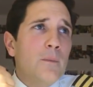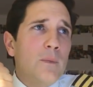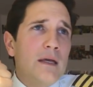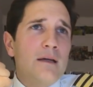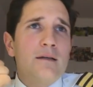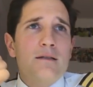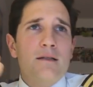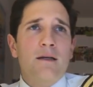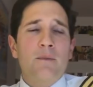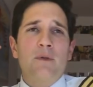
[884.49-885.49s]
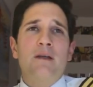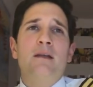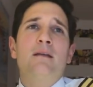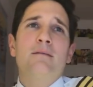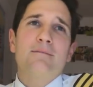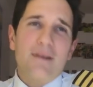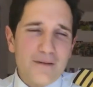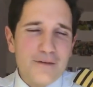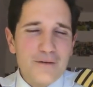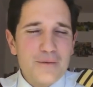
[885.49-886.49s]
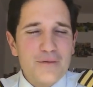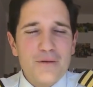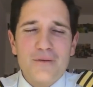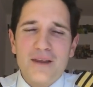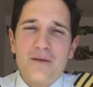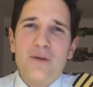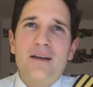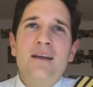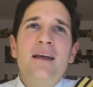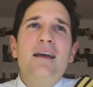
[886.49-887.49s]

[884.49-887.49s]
because the company I flew before with Air Berlin,